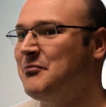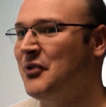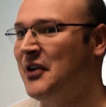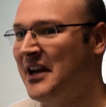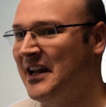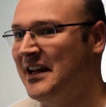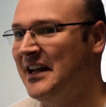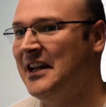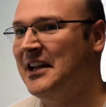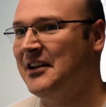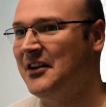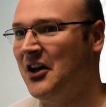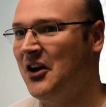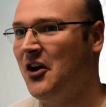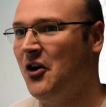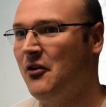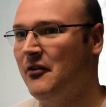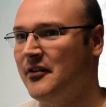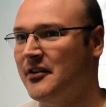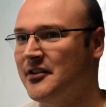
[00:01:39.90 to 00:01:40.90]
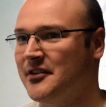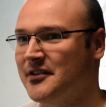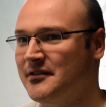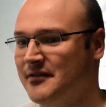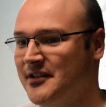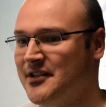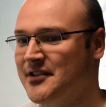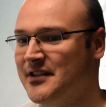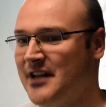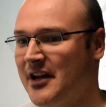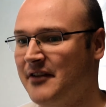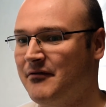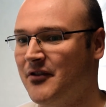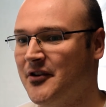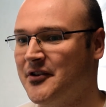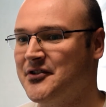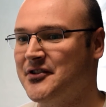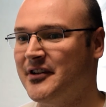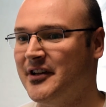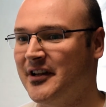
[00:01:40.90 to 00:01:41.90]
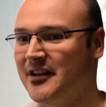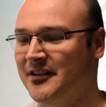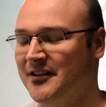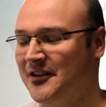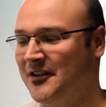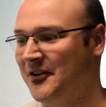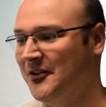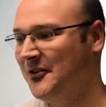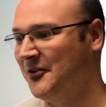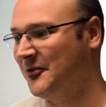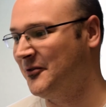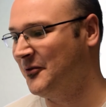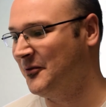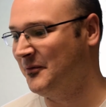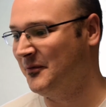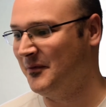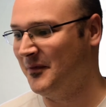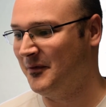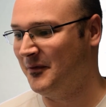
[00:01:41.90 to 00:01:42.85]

bringing in all the, this diversity, you know,